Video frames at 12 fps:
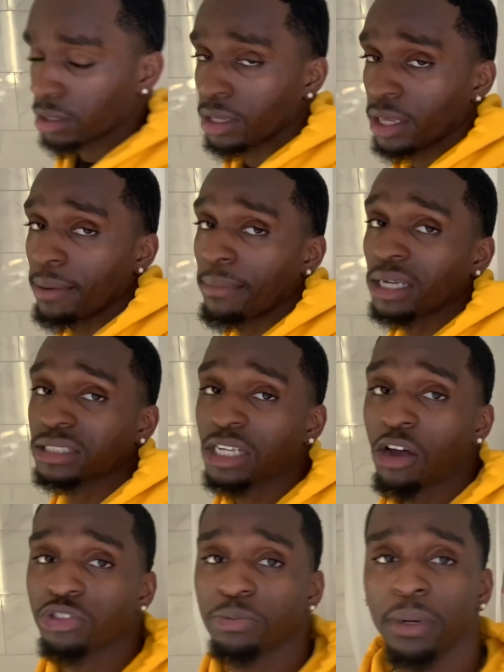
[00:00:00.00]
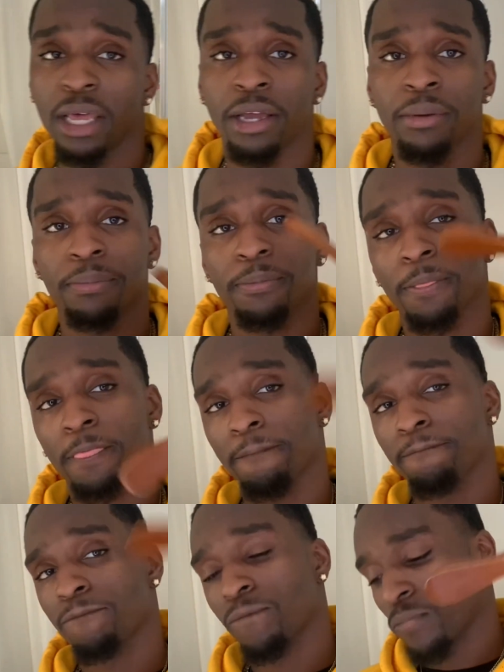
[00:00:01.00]
and my Soft Slam.
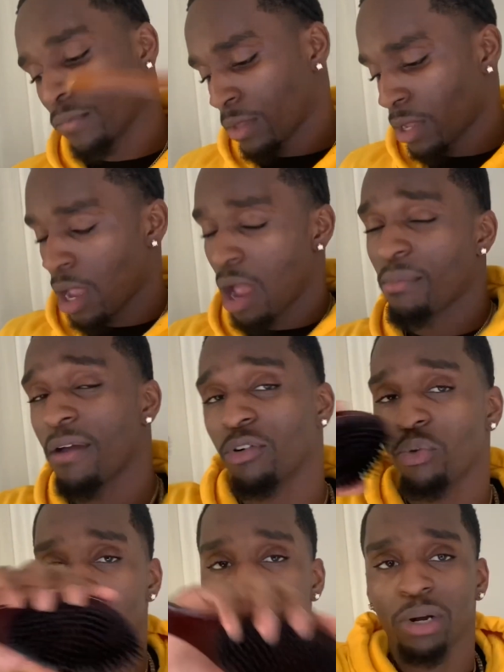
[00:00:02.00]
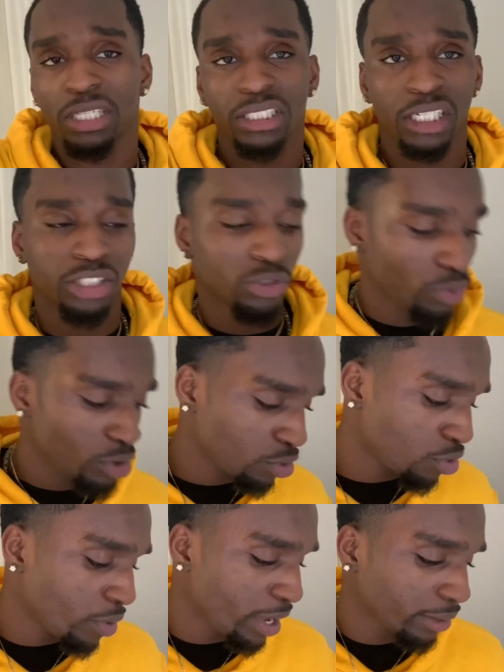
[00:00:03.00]
I'm gonna have a quick brush session real
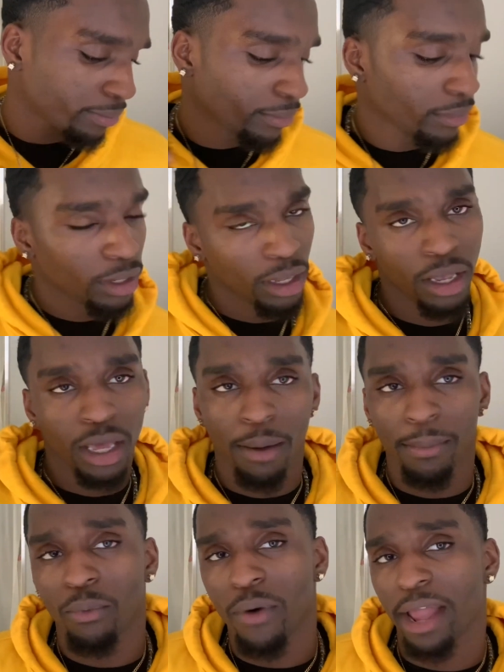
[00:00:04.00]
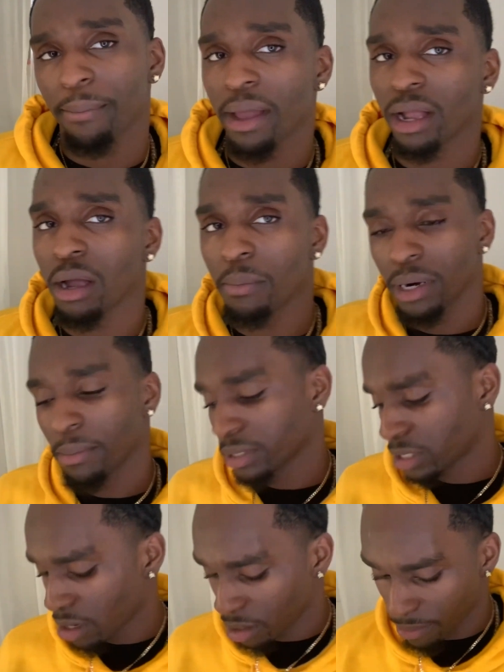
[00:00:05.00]
quick. I'm gonna rack back up and I'm gonna
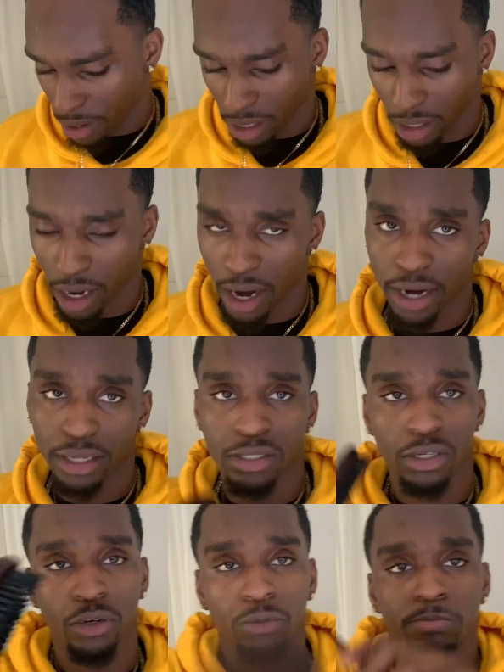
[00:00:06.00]
talk about it, alright? So.